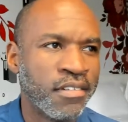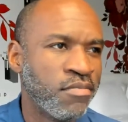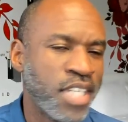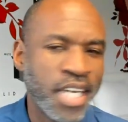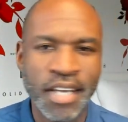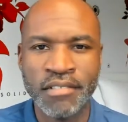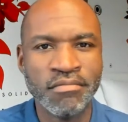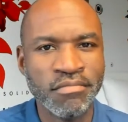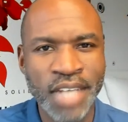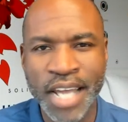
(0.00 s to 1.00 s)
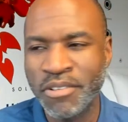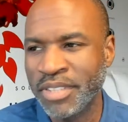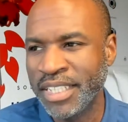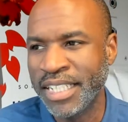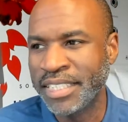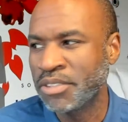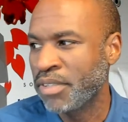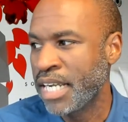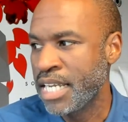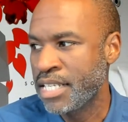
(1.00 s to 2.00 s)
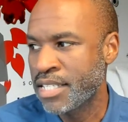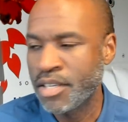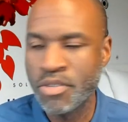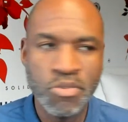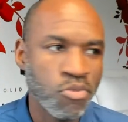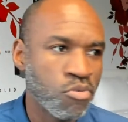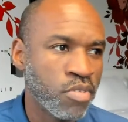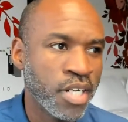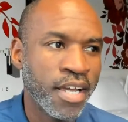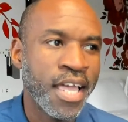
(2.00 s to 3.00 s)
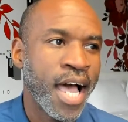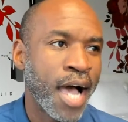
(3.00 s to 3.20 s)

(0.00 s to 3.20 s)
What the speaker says: yeah, I don't really like to rank and say, oh, you know,